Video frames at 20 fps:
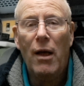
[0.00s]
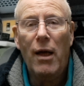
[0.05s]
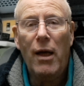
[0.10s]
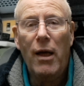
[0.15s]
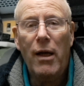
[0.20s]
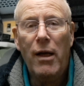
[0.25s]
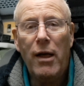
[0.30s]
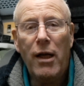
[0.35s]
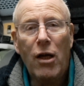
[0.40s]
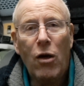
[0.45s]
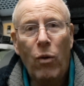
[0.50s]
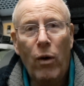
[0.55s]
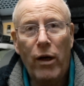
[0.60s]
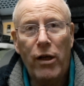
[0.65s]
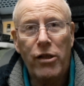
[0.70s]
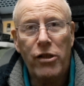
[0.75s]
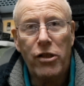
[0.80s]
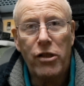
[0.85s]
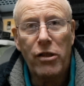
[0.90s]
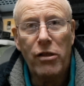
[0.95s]
Any
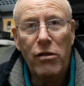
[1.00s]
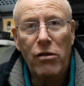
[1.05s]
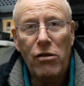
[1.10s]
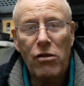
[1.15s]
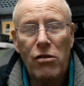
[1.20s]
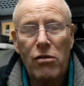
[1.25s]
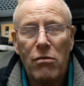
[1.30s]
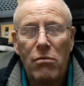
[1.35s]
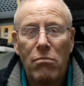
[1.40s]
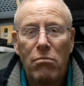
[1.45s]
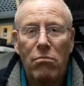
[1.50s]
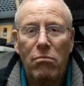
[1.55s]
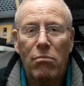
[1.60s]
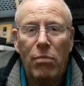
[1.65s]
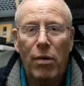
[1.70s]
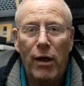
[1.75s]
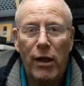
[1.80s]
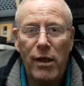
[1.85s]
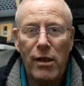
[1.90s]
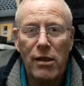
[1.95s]
questions,
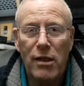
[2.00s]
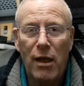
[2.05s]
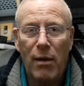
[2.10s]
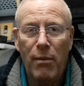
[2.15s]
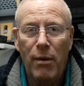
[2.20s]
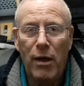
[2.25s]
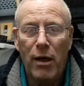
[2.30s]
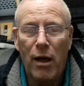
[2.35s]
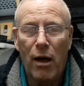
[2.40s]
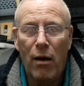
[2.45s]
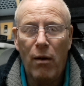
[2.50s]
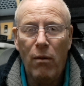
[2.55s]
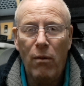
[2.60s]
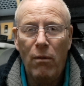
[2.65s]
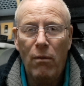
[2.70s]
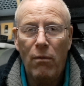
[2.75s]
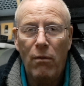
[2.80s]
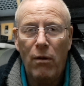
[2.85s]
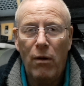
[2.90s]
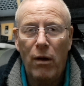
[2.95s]
please let me know
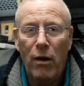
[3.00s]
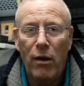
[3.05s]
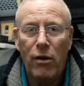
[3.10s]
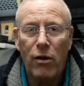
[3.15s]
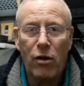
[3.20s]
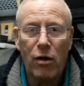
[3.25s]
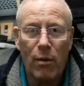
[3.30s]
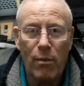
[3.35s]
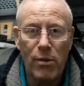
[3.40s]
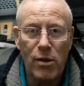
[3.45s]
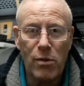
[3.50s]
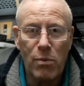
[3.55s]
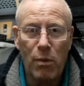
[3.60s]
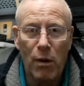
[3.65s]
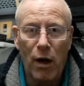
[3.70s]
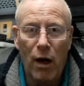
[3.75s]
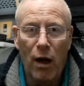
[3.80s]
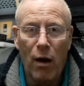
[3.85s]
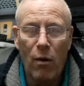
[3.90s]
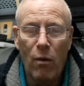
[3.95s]
in the comments
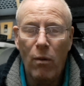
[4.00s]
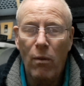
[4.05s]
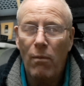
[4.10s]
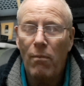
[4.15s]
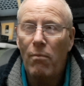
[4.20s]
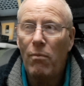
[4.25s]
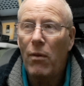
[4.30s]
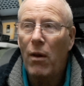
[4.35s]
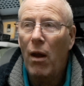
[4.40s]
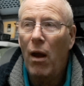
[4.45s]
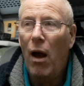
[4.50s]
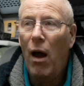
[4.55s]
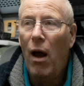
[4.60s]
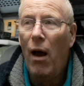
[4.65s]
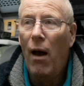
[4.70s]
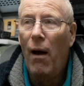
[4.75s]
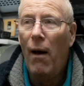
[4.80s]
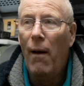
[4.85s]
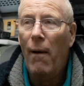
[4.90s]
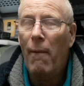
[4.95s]
below.
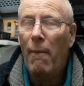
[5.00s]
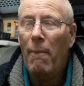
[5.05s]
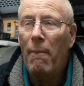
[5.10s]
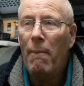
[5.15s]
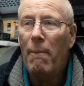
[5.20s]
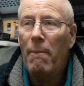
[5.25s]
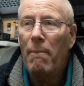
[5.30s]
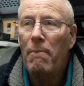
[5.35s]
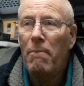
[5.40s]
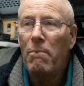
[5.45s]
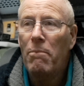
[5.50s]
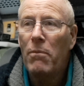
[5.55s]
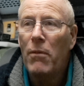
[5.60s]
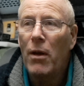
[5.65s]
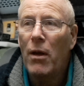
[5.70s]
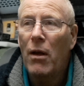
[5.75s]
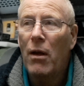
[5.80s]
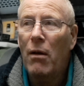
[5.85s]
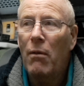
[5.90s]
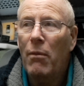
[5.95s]

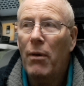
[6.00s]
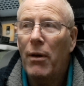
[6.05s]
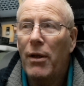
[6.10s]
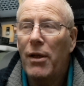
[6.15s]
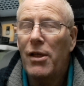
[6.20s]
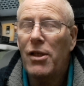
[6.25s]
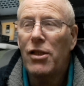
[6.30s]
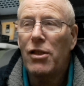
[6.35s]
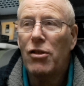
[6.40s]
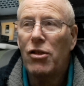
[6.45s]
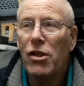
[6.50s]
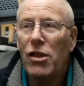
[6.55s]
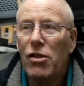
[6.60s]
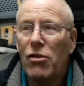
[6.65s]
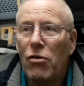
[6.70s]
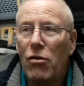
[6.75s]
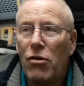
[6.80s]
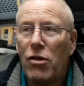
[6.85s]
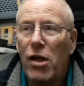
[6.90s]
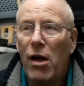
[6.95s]
But this is just
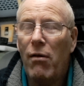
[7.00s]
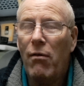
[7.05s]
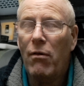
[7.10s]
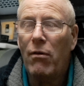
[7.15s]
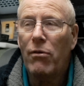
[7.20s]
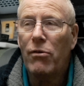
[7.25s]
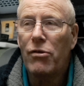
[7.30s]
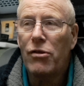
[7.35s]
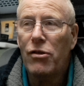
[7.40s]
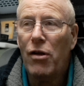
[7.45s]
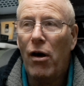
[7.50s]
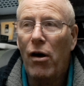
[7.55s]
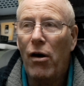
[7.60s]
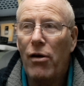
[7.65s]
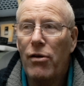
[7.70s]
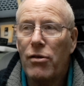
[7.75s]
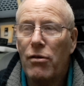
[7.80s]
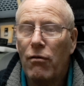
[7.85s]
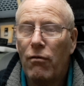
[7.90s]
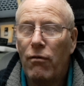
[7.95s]
a general
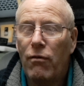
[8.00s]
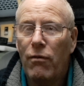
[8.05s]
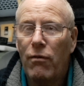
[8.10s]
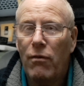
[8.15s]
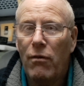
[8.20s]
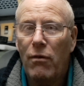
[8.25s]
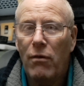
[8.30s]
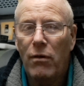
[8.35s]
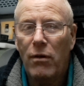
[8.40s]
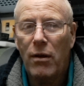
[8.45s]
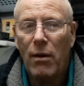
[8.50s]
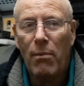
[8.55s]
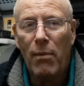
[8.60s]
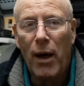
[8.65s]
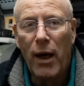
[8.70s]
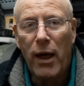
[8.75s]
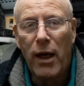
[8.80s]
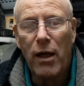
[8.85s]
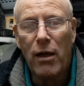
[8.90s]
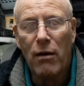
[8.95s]
start of the
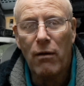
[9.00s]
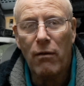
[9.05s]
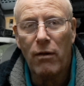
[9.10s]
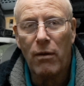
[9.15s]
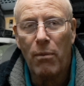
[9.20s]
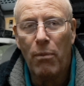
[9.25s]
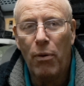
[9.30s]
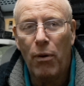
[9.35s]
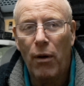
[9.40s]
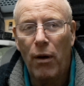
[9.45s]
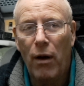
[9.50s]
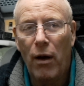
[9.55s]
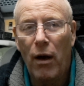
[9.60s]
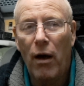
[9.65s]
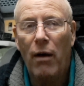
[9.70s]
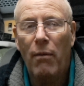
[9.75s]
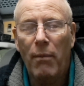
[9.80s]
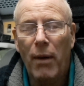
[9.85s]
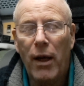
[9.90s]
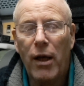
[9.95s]
making of
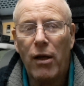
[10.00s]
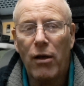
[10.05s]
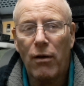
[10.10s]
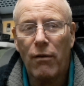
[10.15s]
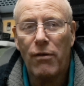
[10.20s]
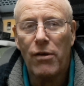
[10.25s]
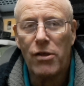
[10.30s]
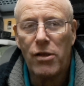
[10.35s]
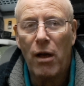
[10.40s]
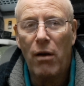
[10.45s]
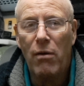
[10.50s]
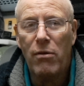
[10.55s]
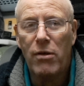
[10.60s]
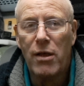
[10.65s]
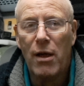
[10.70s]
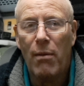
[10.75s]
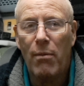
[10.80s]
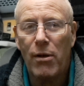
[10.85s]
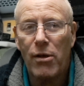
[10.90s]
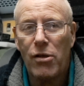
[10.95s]
the stone
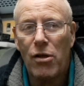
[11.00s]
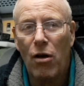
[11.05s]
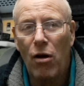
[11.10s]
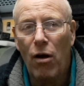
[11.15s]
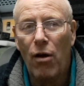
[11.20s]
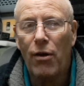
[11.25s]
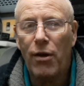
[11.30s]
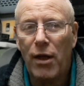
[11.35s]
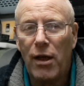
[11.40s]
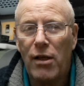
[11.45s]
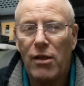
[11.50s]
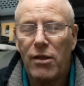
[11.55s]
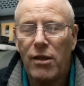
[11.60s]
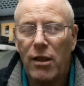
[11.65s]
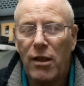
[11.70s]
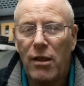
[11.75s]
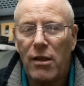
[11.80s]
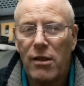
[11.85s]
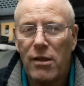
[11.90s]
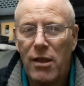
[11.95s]
tumbler. There's a lot of things to
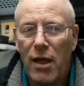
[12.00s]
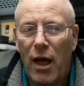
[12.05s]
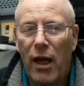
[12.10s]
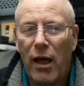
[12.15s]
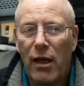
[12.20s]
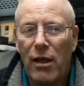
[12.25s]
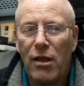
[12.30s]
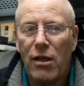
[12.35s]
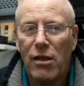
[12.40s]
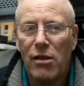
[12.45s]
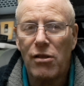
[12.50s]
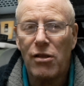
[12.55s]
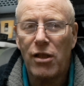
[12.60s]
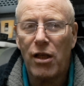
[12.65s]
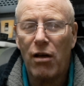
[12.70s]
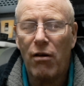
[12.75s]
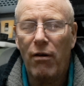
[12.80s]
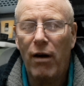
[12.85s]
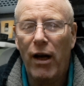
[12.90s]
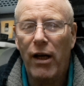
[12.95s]
take into
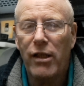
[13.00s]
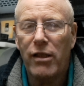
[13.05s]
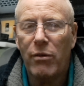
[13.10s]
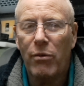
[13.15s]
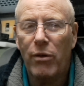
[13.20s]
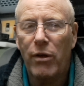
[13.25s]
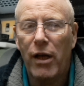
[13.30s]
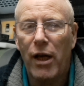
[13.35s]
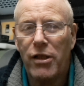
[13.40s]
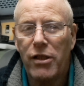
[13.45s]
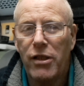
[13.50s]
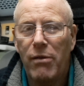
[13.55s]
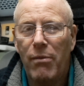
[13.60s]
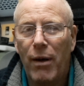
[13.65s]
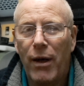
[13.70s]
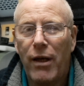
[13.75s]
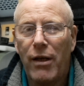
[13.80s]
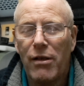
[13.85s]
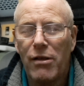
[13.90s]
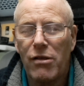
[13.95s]
consideration when you're actually
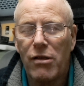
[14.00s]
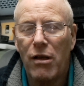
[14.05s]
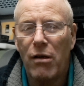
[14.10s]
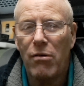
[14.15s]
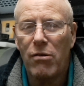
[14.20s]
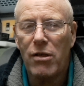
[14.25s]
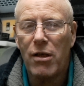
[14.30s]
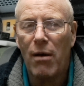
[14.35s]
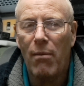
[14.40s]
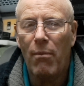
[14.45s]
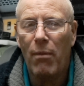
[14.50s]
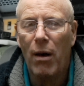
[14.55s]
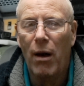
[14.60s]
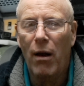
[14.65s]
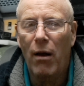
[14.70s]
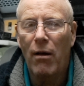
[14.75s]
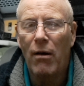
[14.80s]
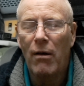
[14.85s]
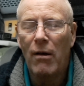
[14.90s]
making a stone tumbler,